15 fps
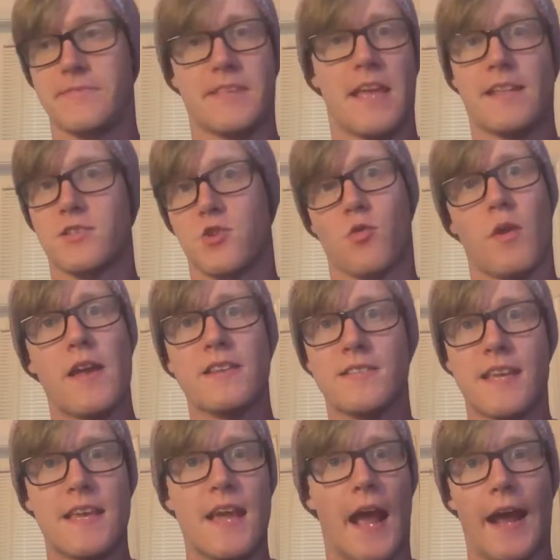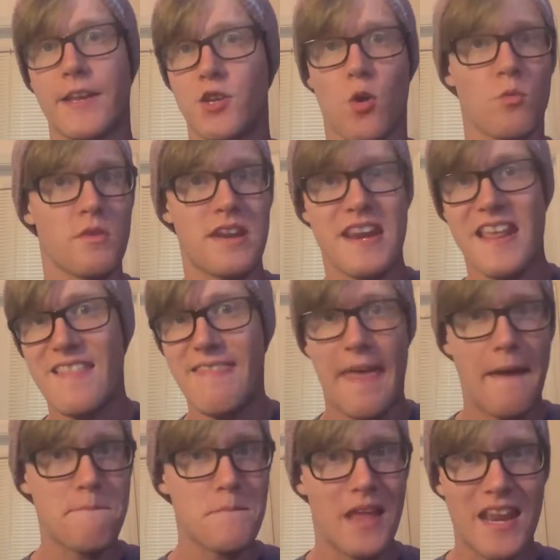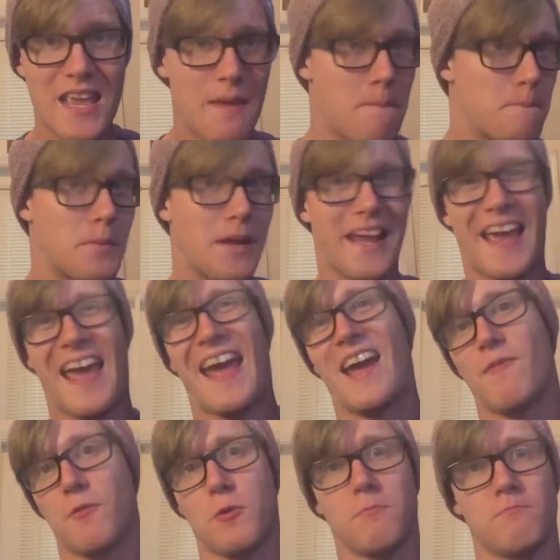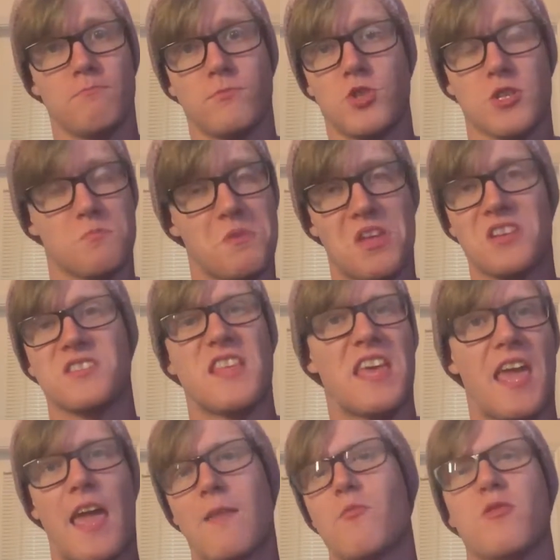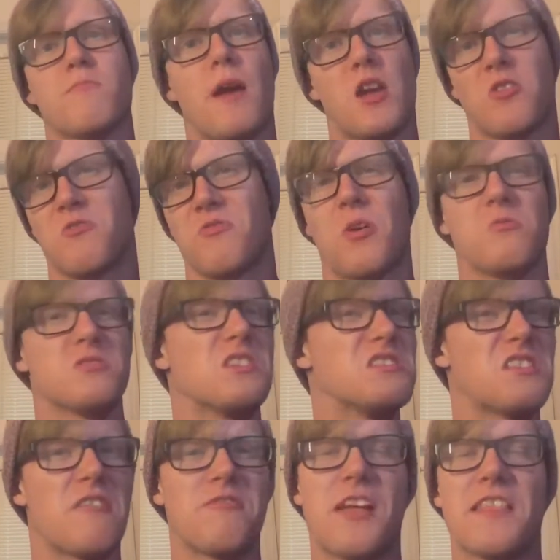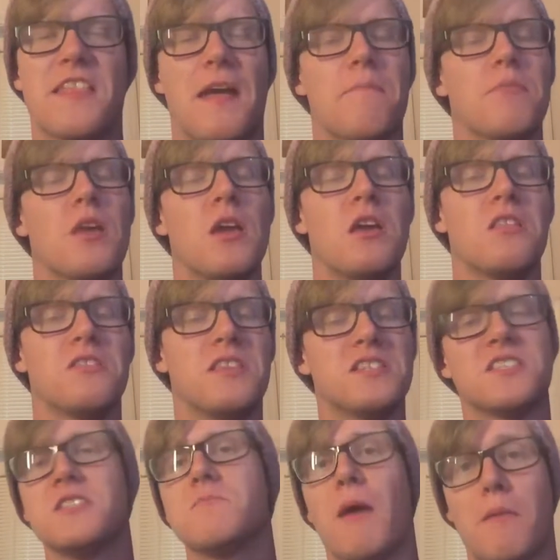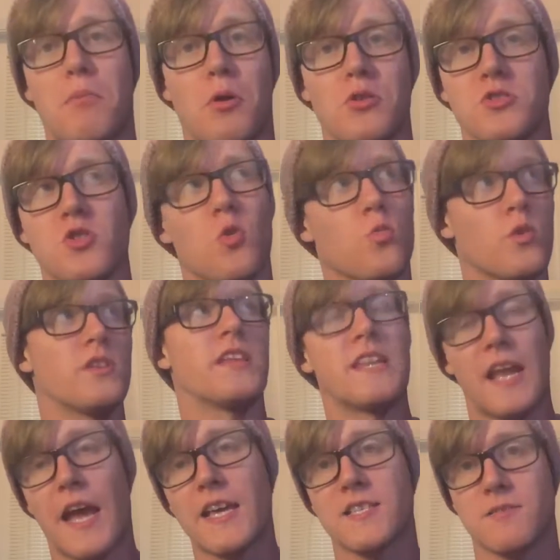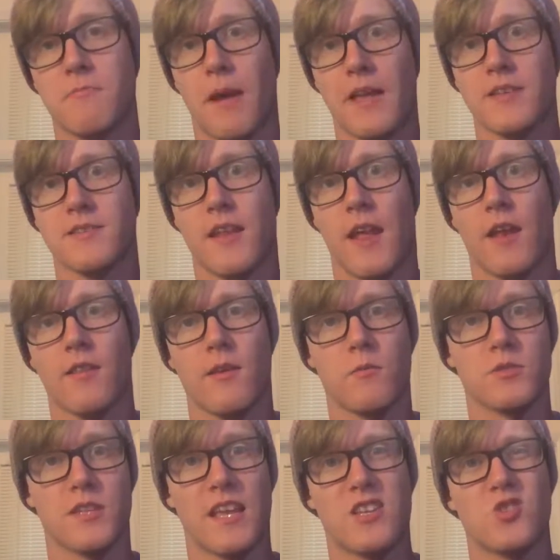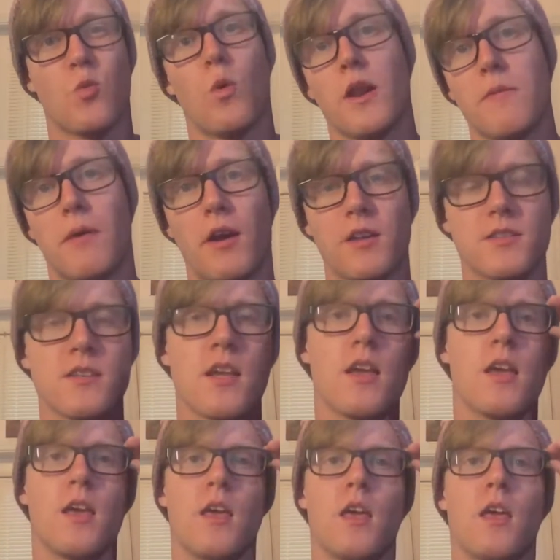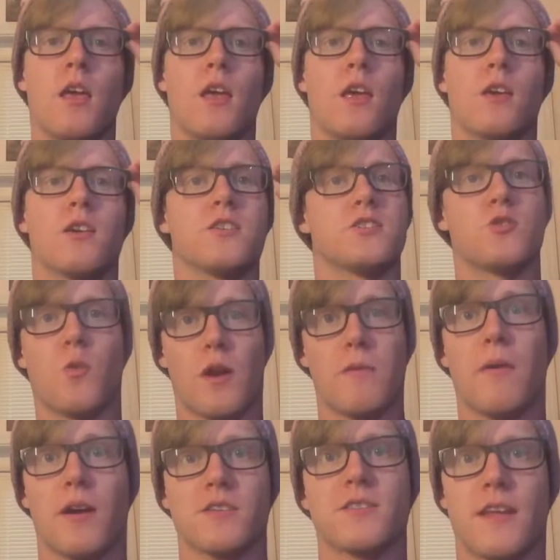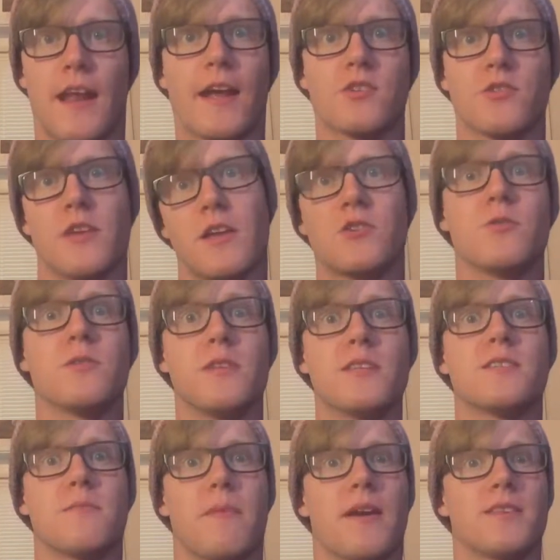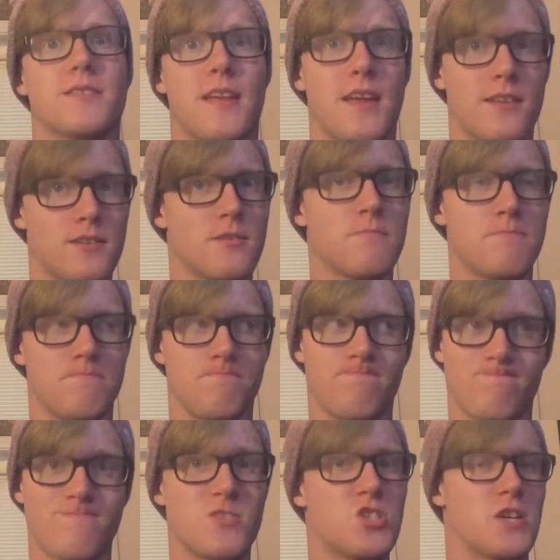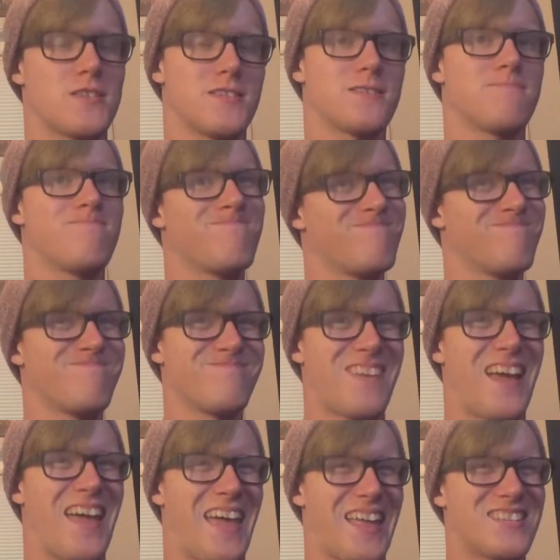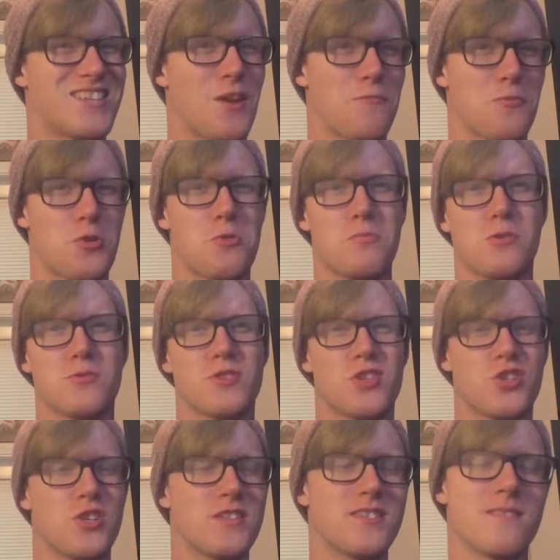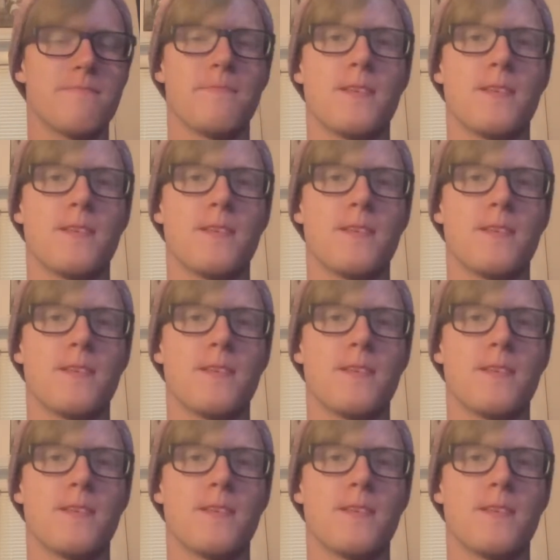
It's crazy. I don't need that many, but I have them just because they came with microphones and stuff like that. This is my personal really nice mic stand that was like $20, because $20 can actually get you a decent mic stand. Just a heads up for you musicians.